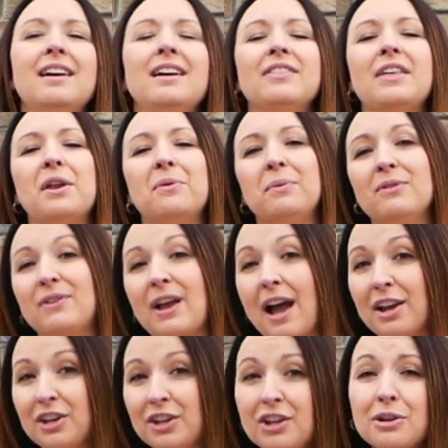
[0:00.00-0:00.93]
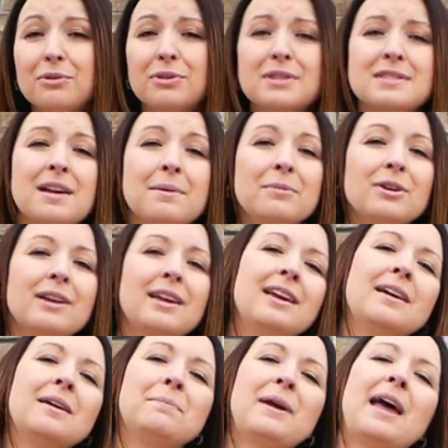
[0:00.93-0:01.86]
Then we've got Youth Summer
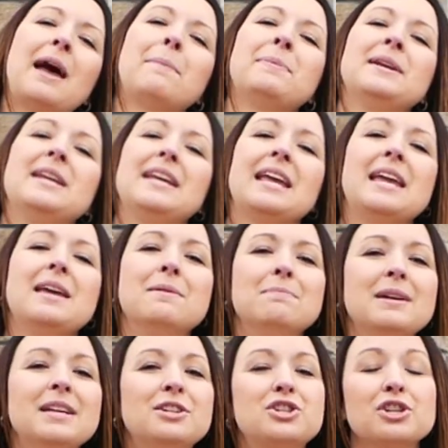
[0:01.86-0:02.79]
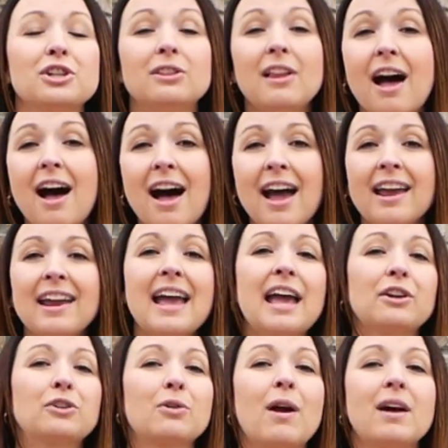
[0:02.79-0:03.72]
Camp happening in mid-July
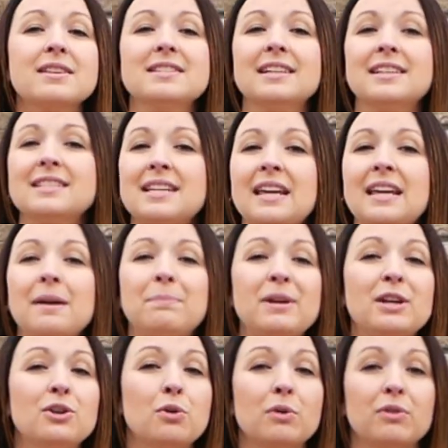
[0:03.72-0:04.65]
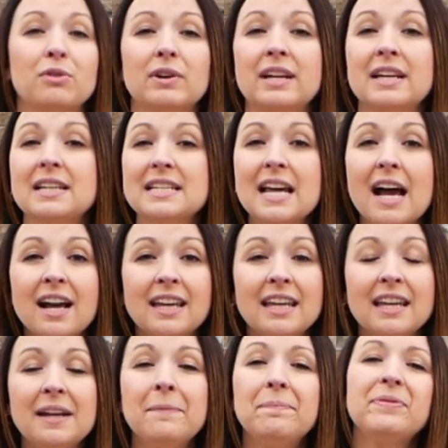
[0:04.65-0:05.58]
at Crossings Camp in Northern
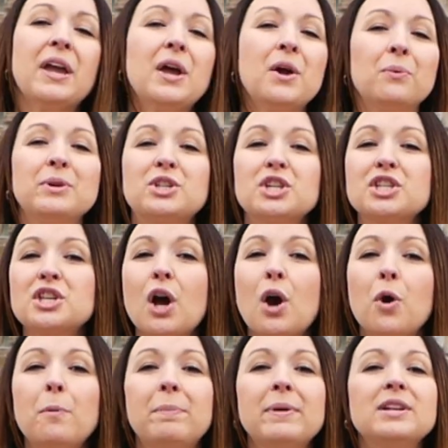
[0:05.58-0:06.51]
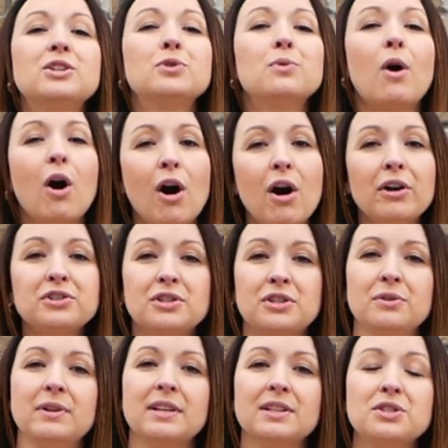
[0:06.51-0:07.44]
Kentucky, which is open to all
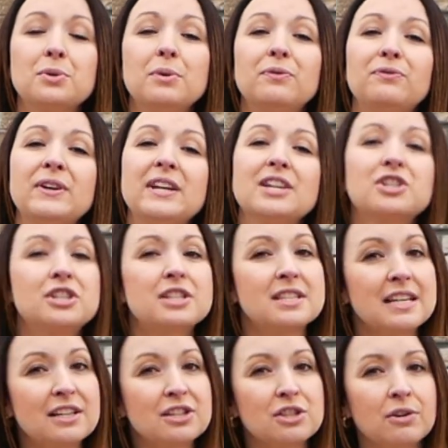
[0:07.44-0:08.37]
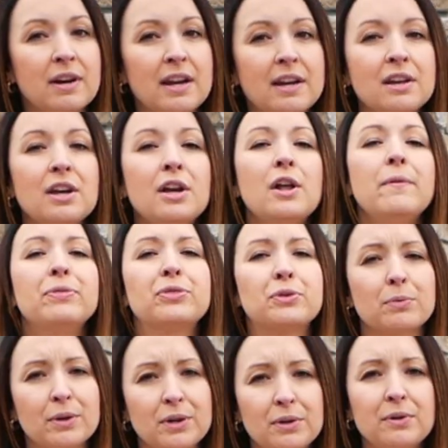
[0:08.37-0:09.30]
students who have finished sixth grade
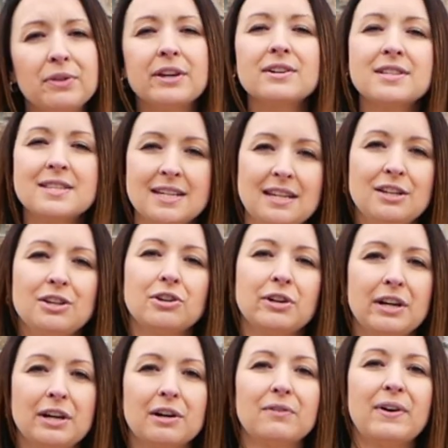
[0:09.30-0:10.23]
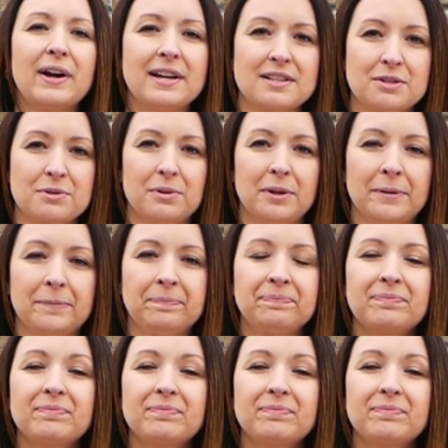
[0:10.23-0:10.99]
through their senior year of high school.